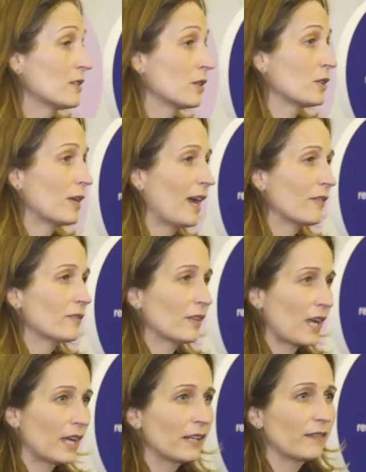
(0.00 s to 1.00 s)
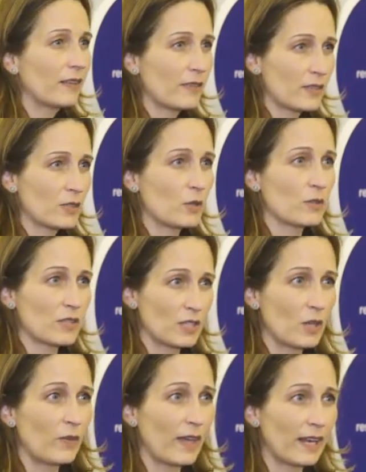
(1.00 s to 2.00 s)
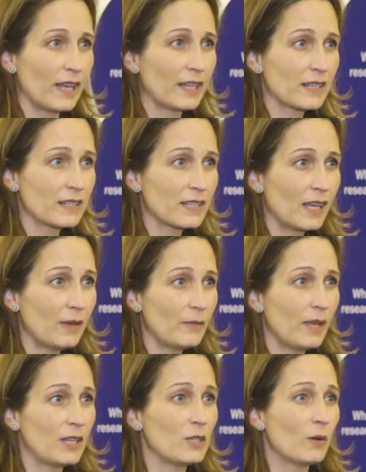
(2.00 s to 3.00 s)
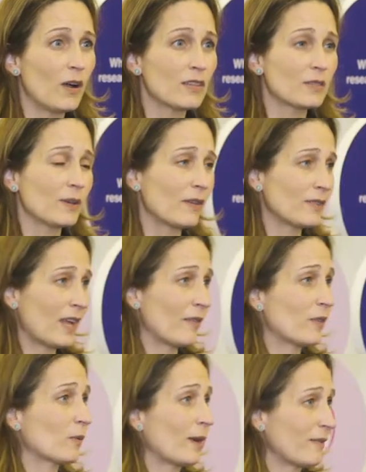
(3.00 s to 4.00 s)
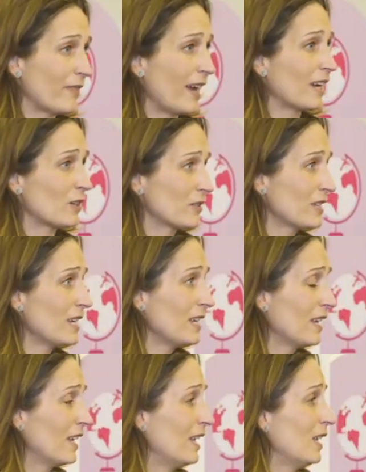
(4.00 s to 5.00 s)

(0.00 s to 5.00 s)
So you have to kind of let the students know that ahead of time, and you also have to have the right faculty,